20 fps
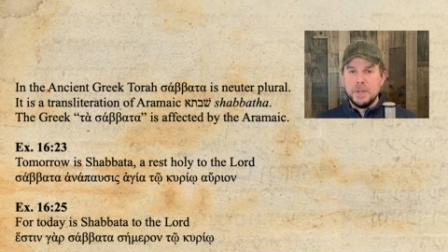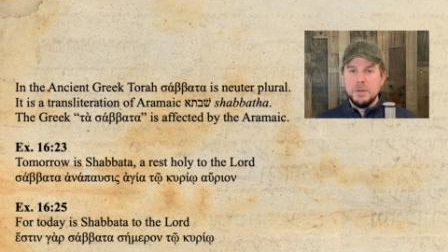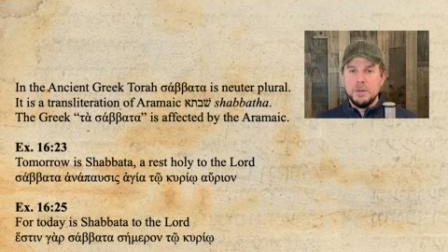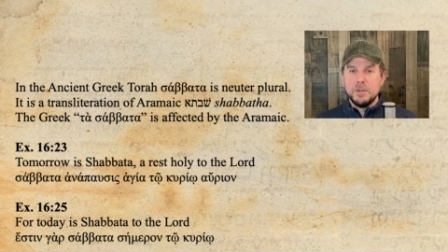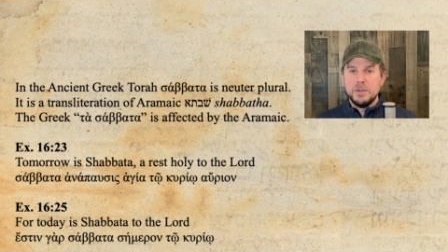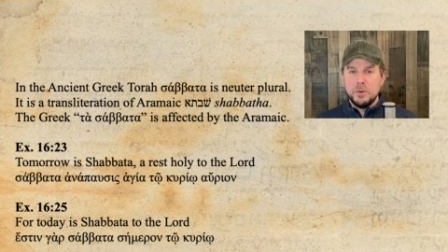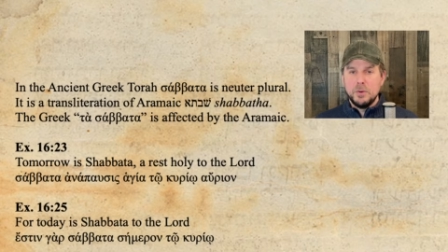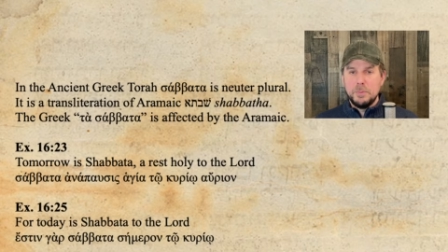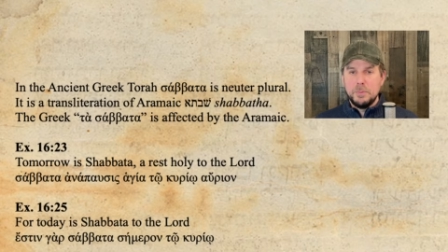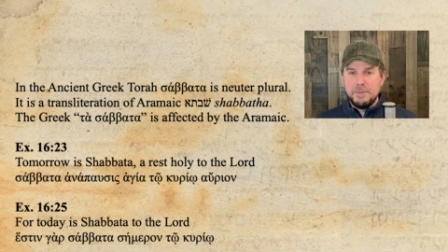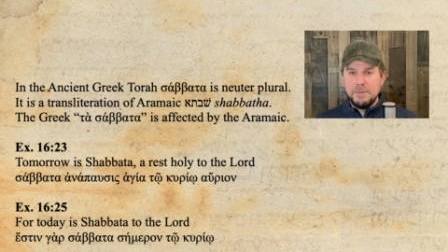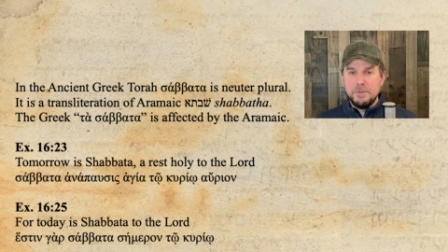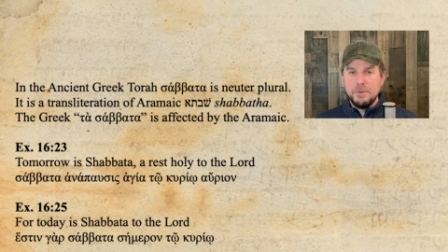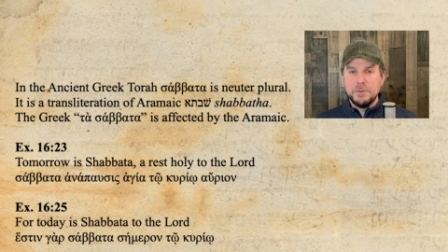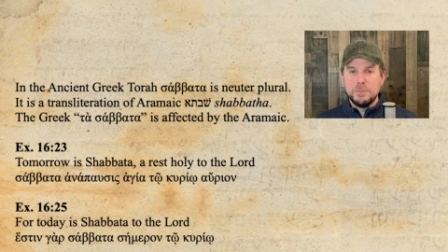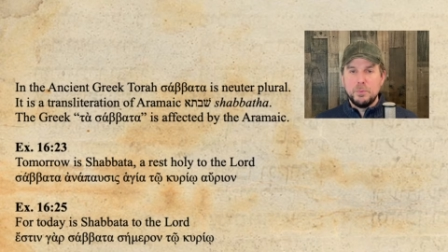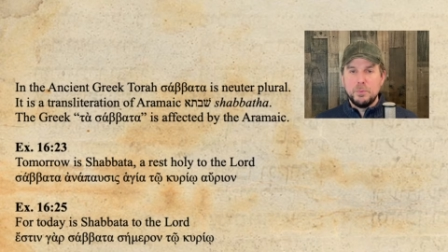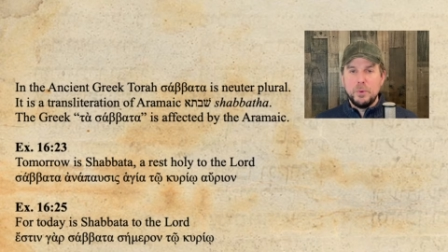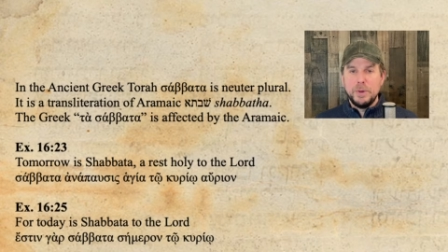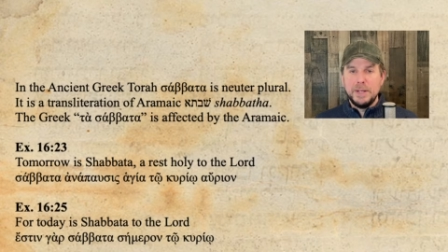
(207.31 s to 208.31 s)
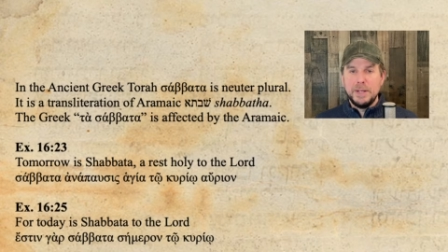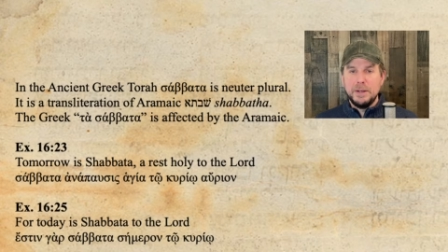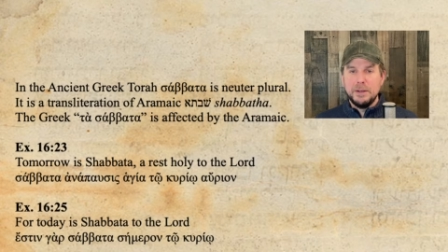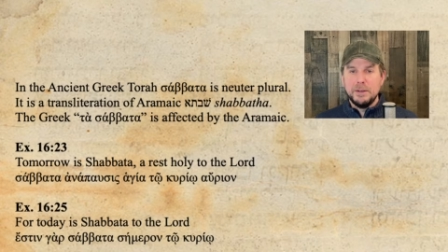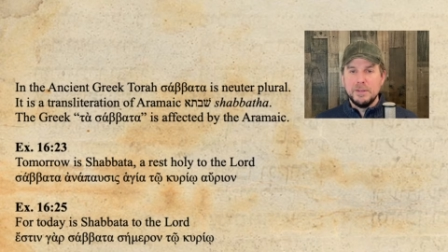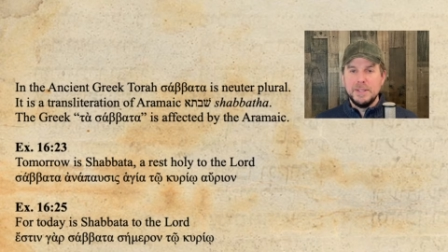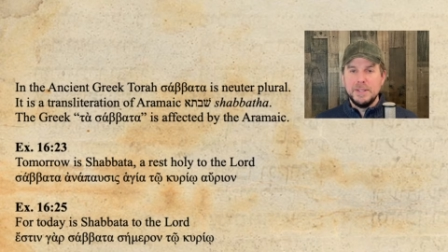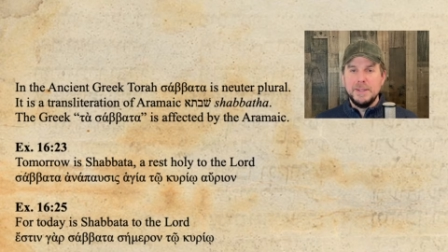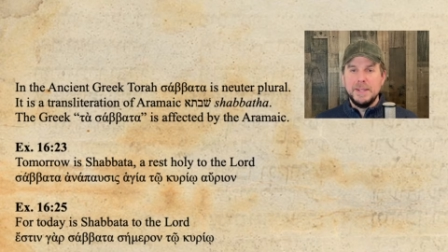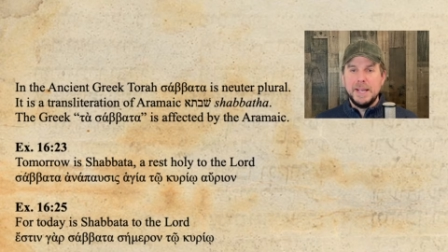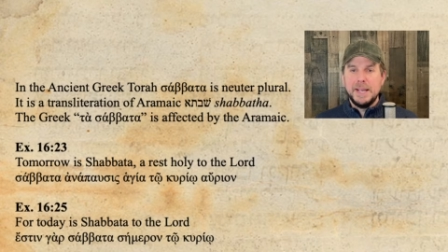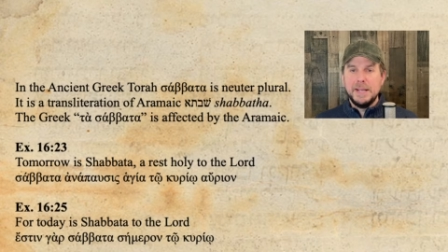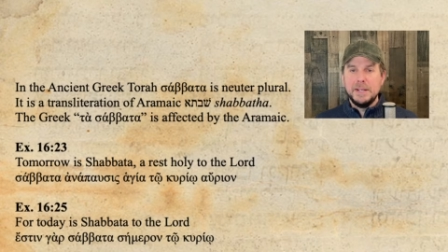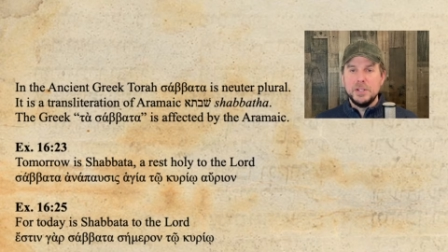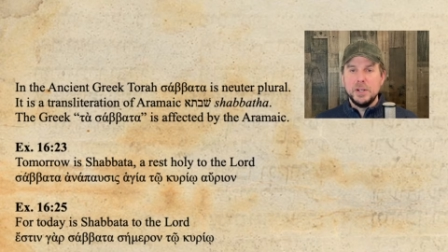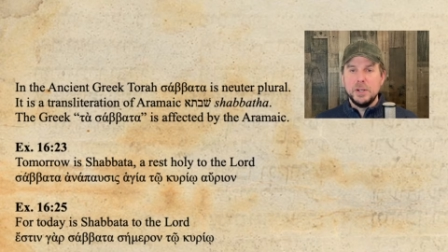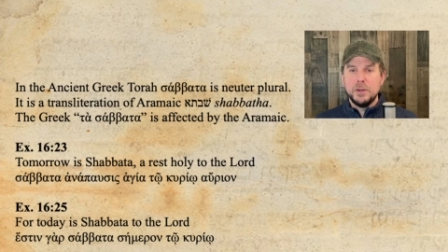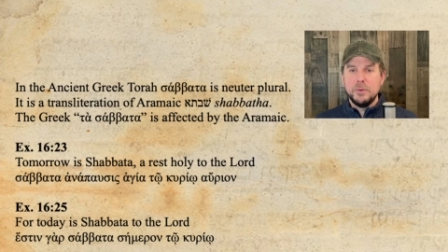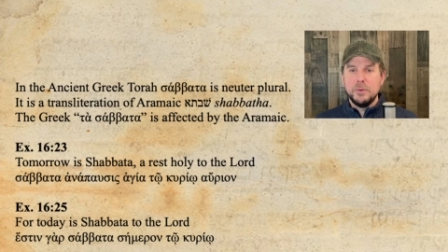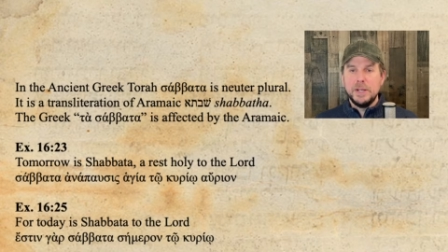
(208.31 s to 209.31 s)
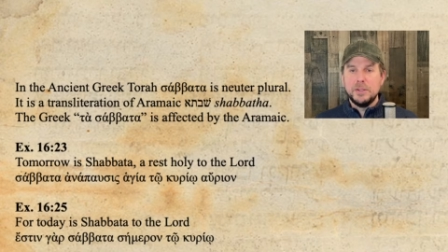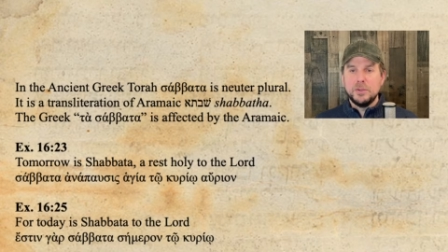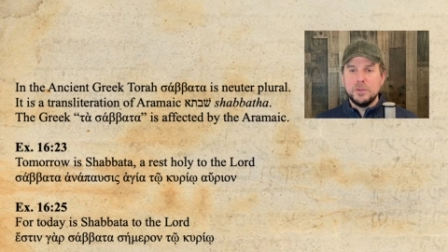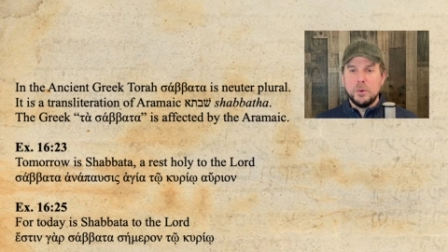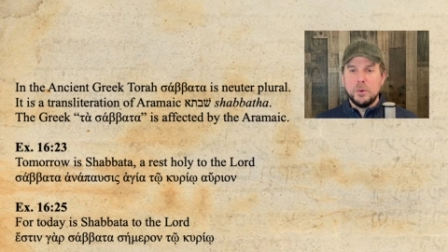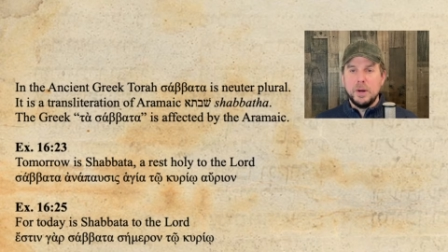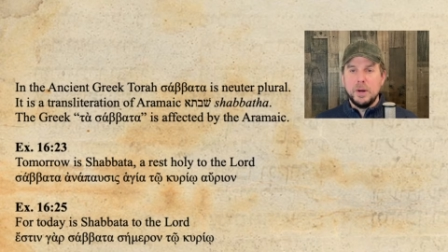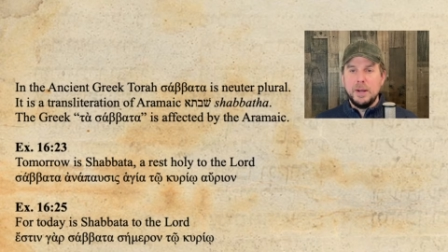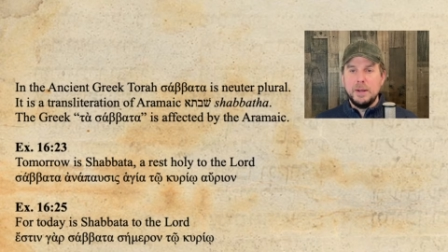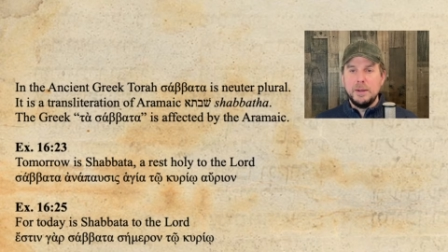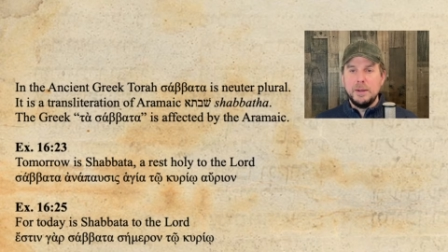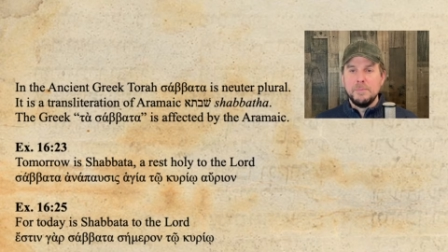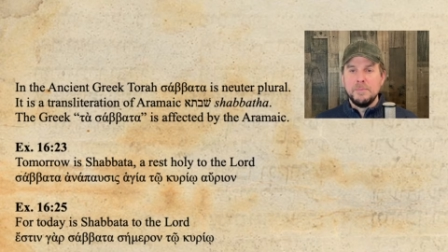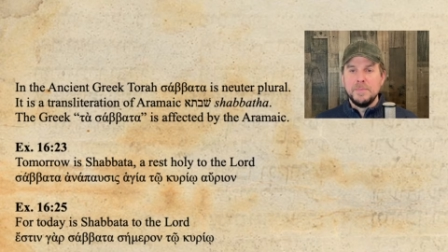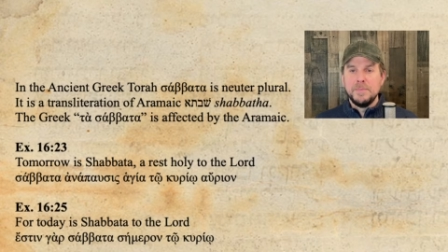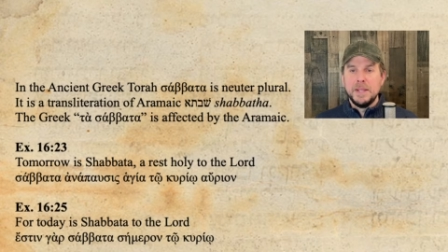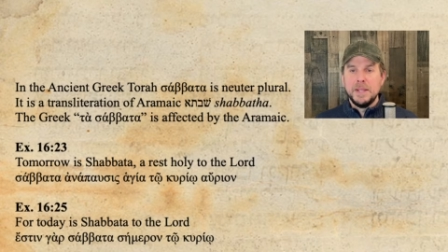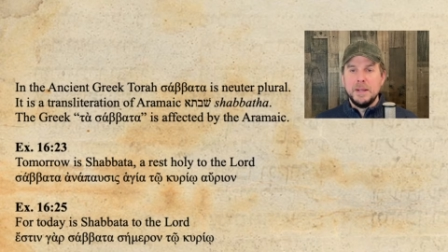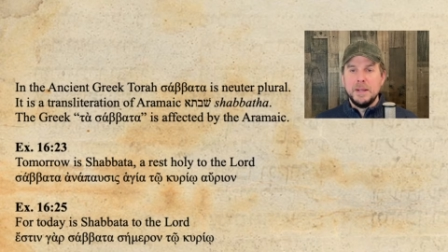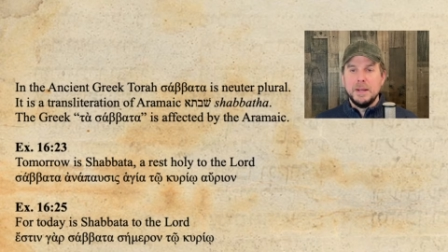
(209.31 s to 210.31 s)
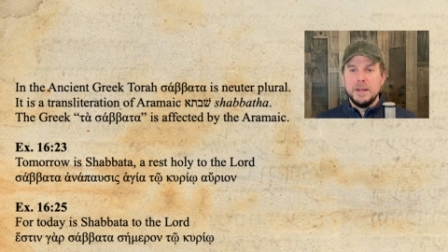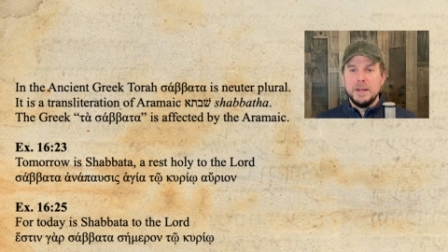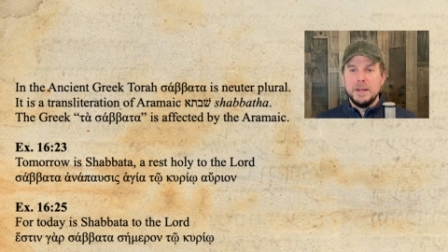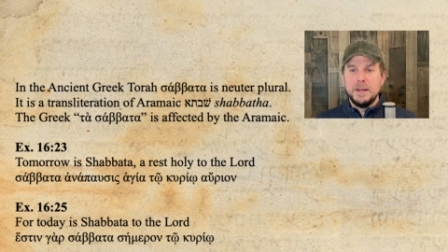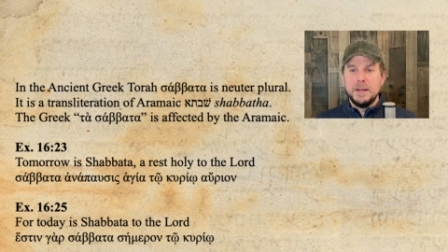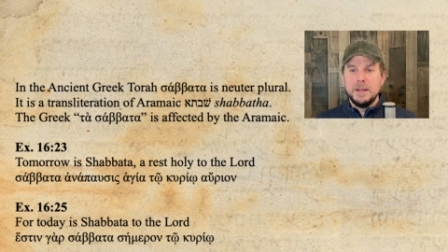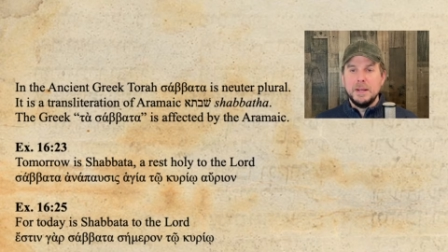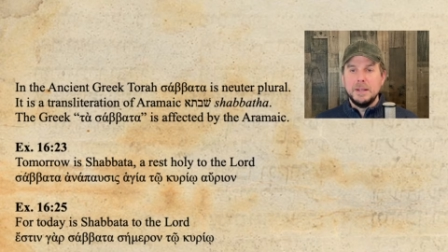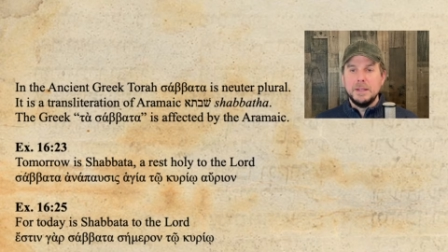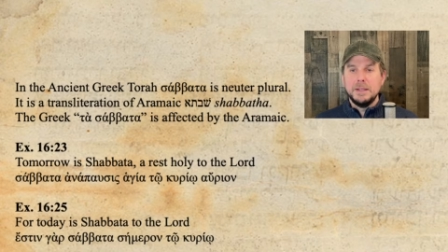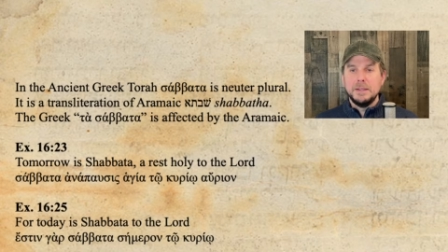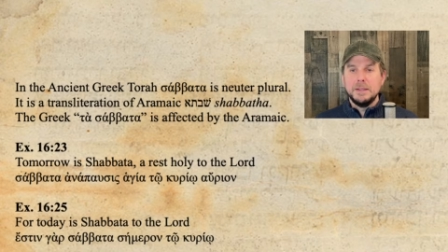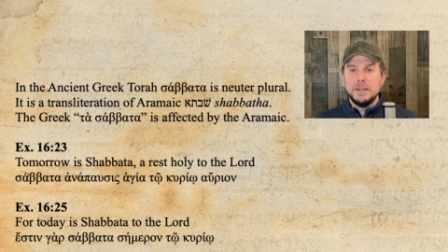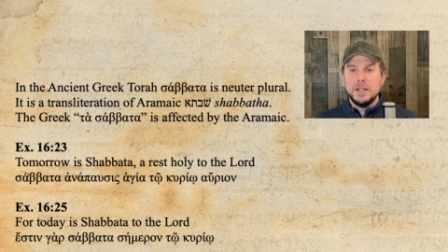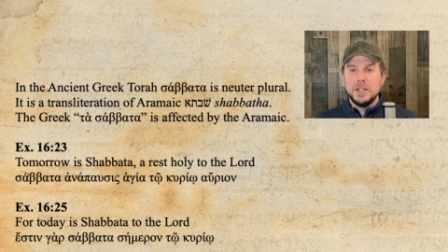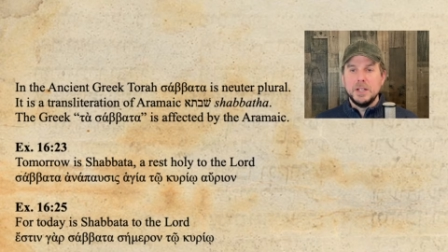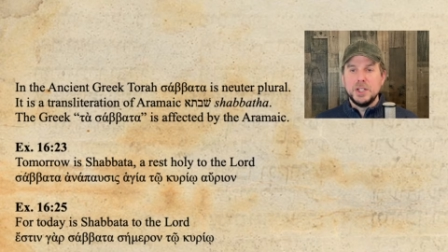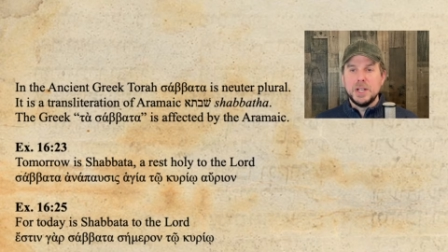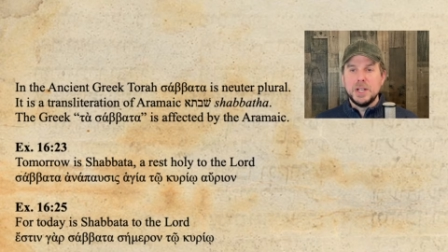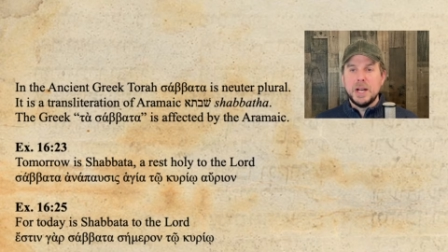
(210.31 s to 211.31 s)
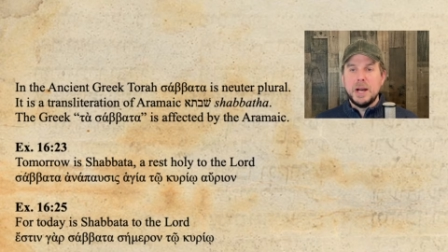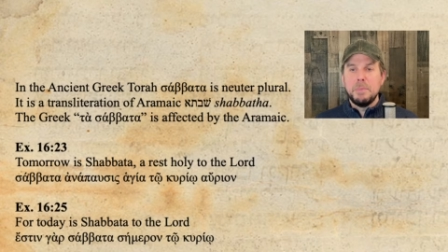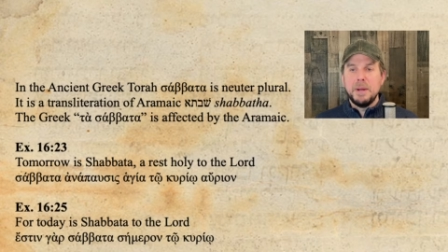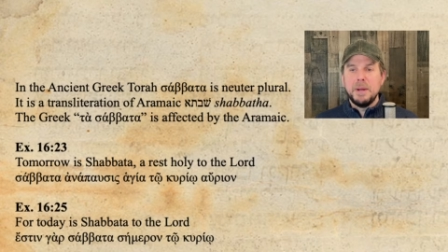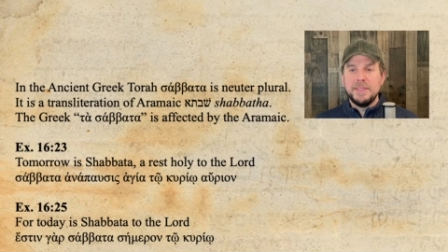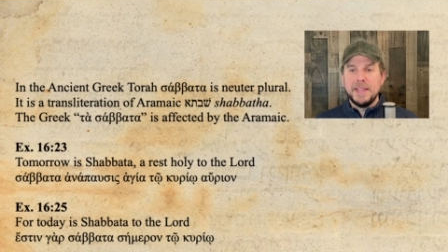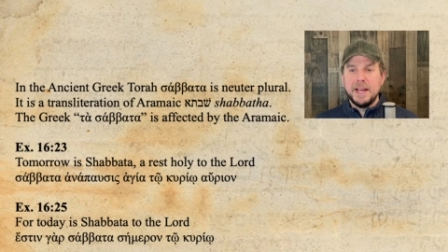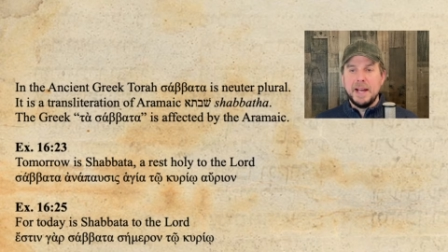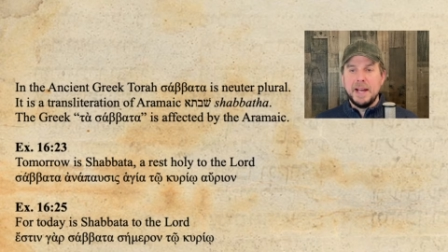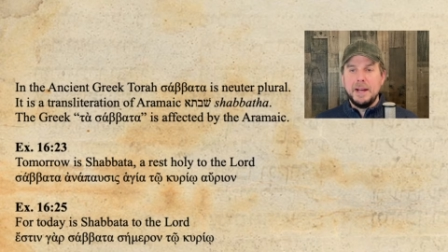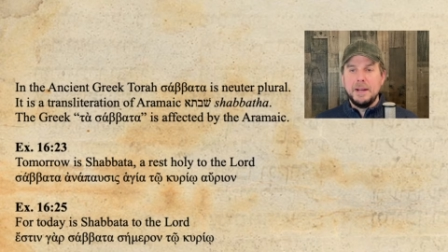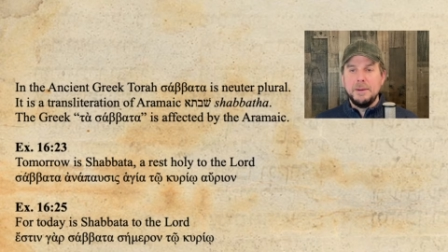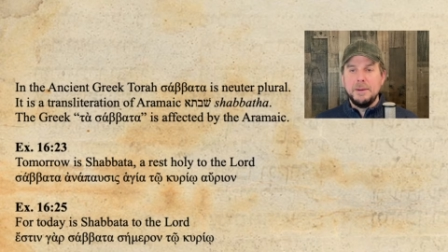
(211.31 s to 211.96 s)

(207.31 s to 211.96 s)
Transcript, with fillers: So, my first point here is in the ancient Greek Torah, uh, Shabbata.